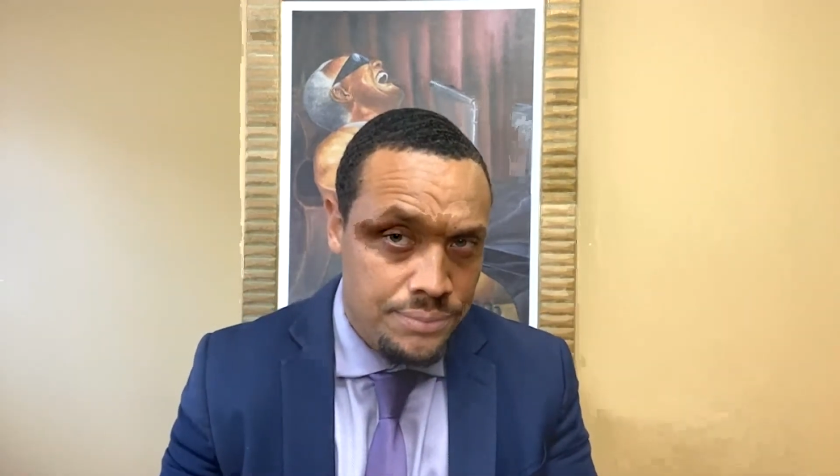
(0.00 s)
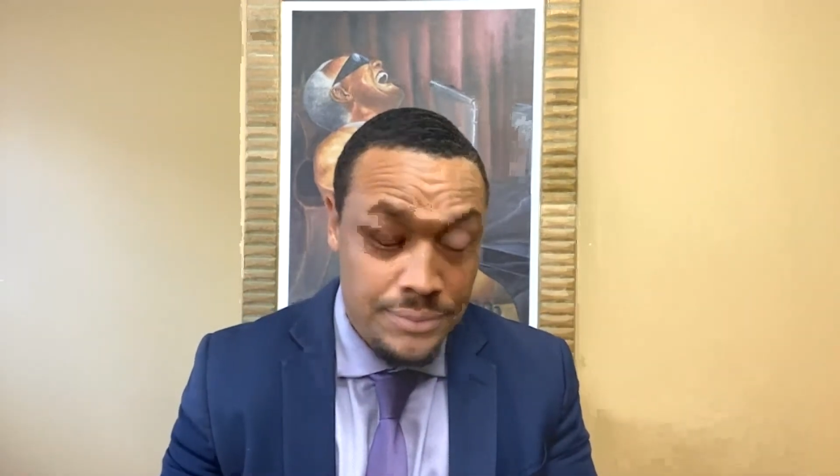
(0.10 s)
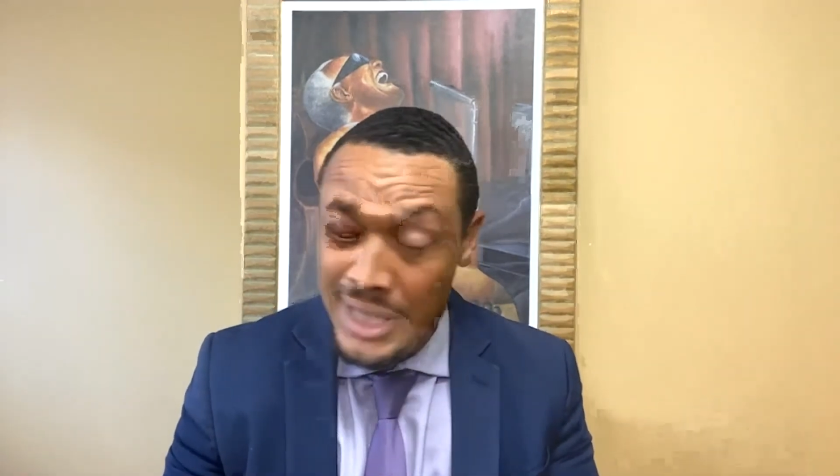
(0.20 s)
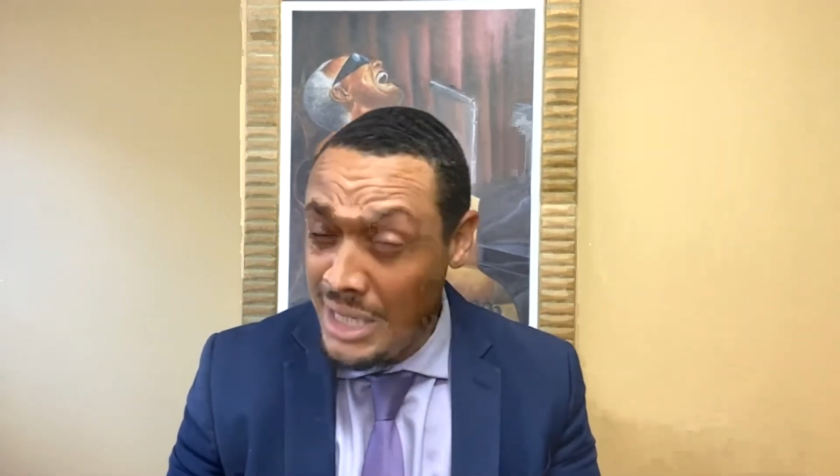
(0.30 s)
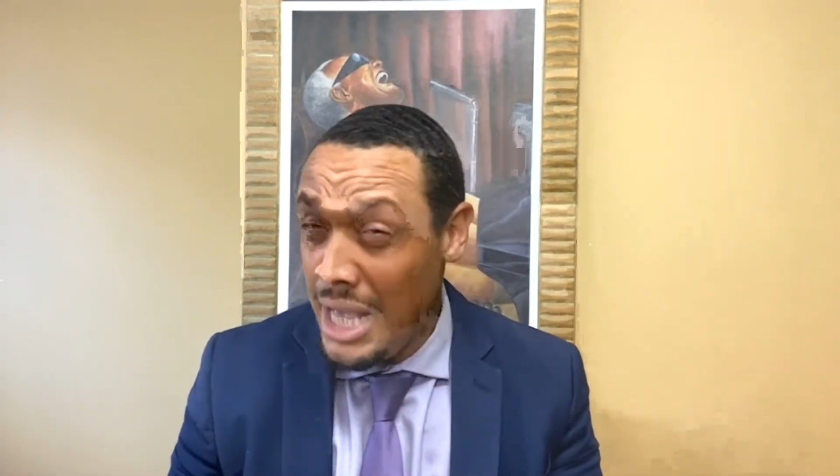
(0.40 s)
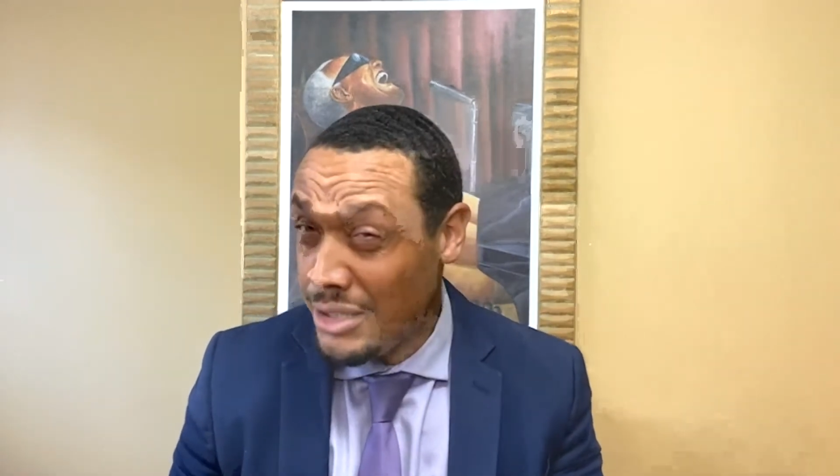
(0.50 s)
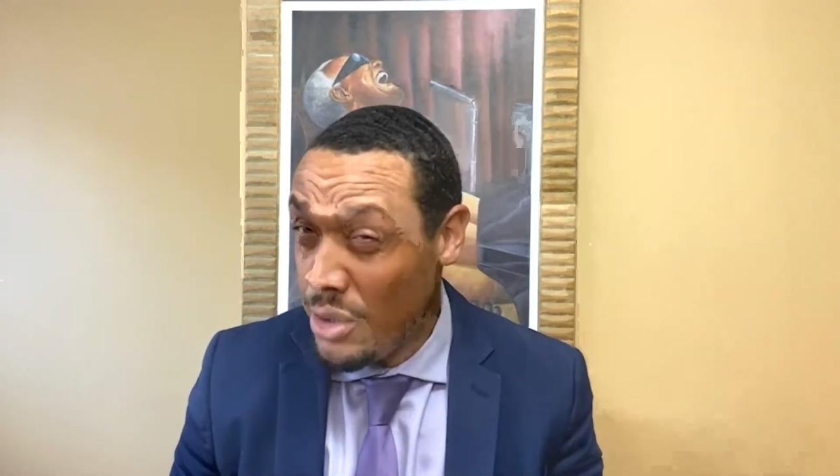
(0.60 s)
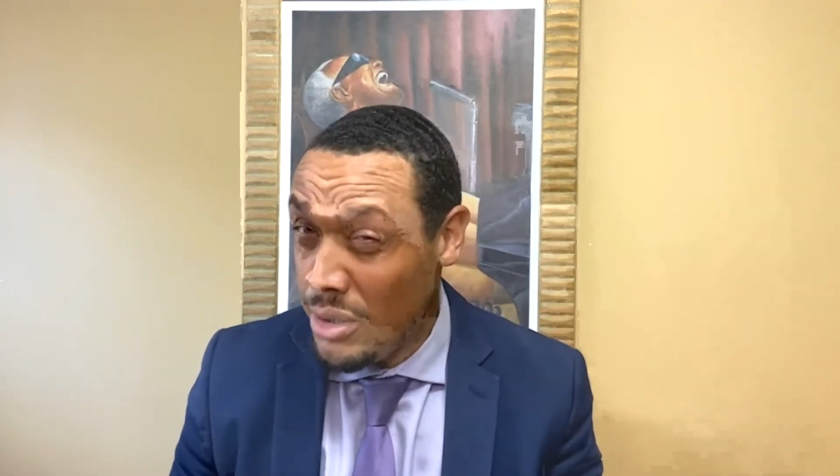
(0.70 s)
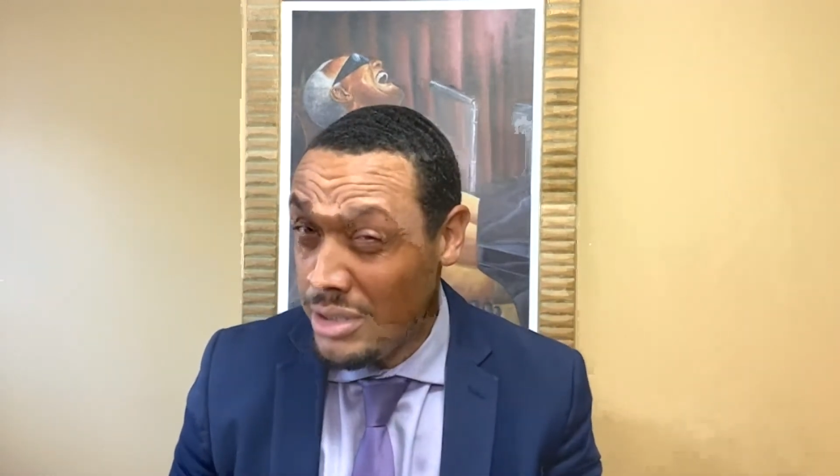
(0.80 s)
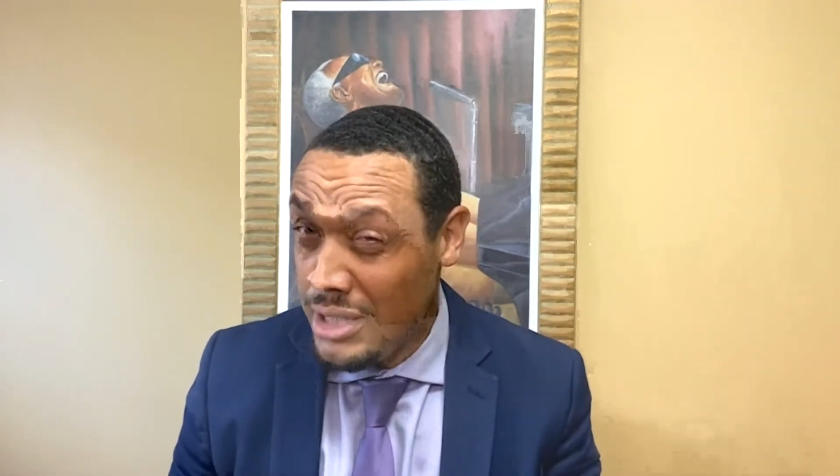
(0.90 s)
they not
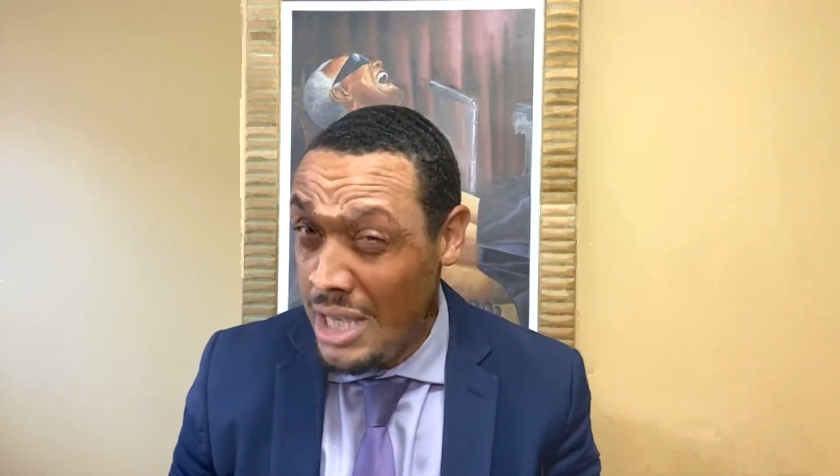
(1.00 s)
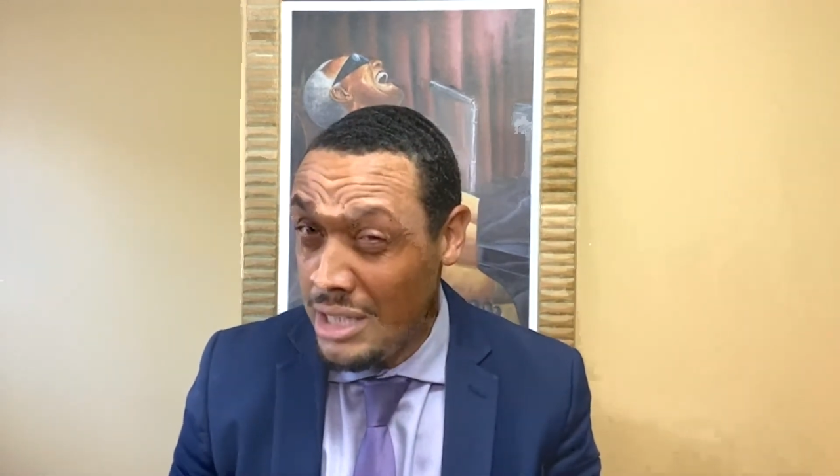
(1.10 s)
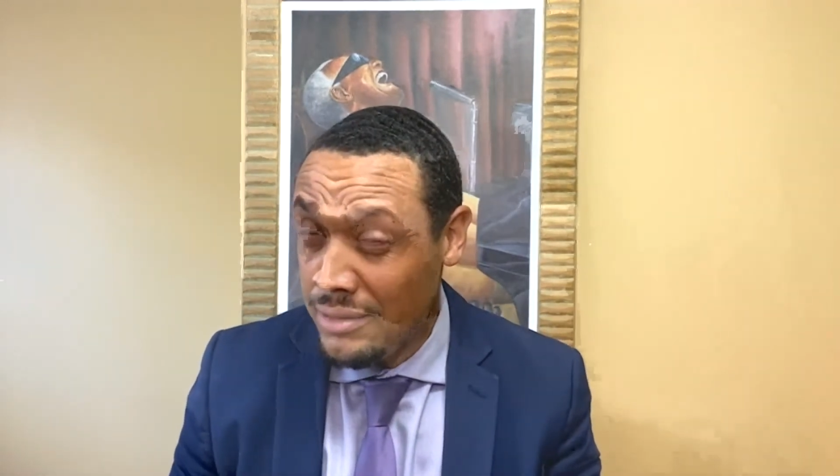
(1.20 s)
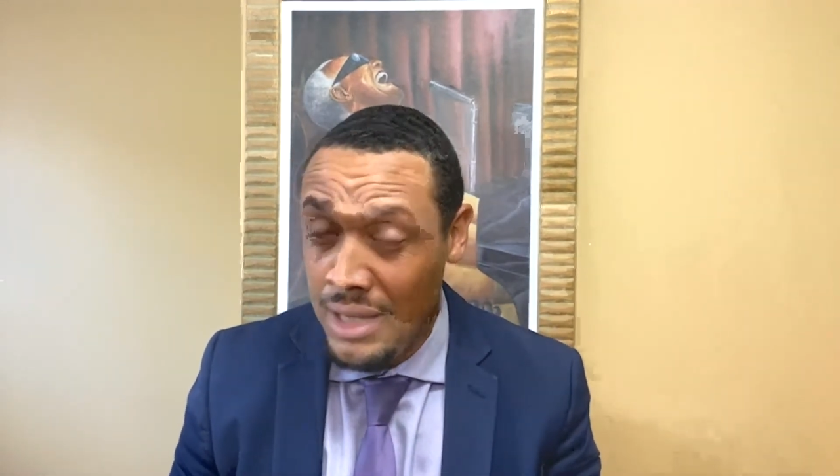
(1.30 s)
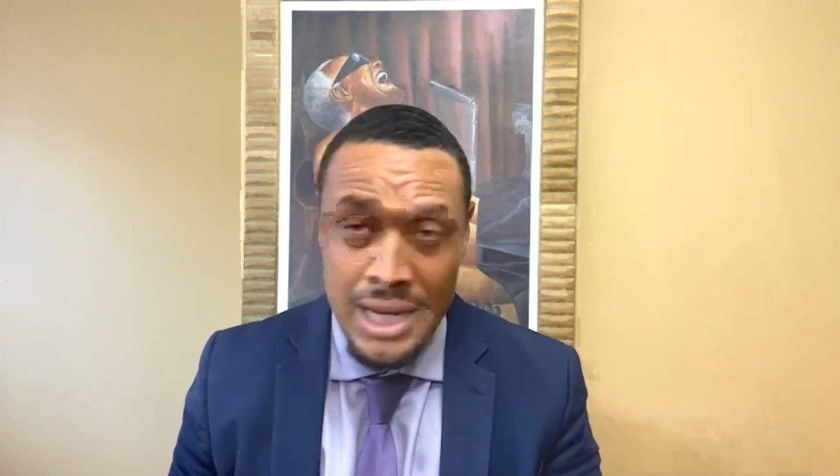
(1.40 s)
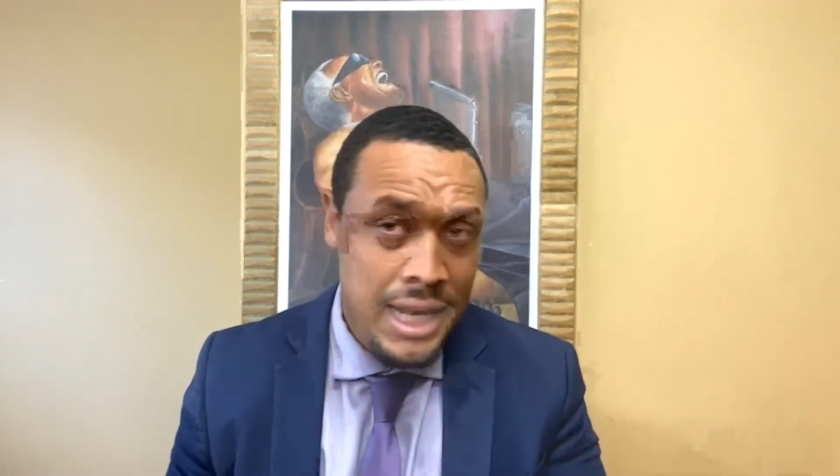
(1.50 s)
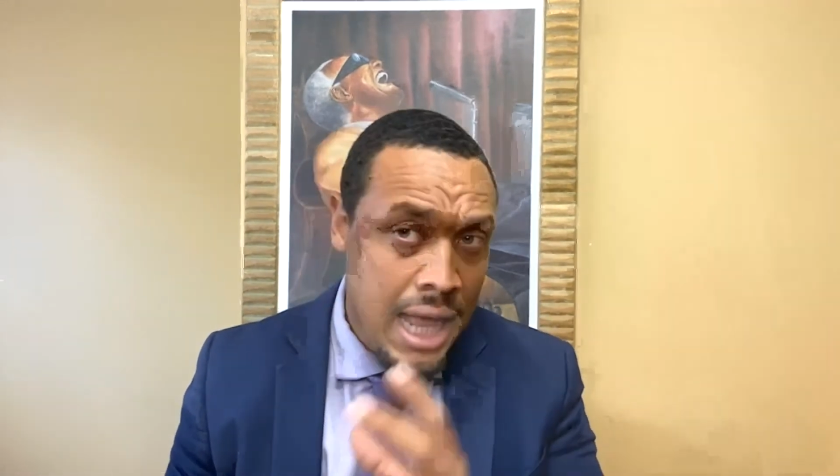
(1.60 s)
so understanding, and they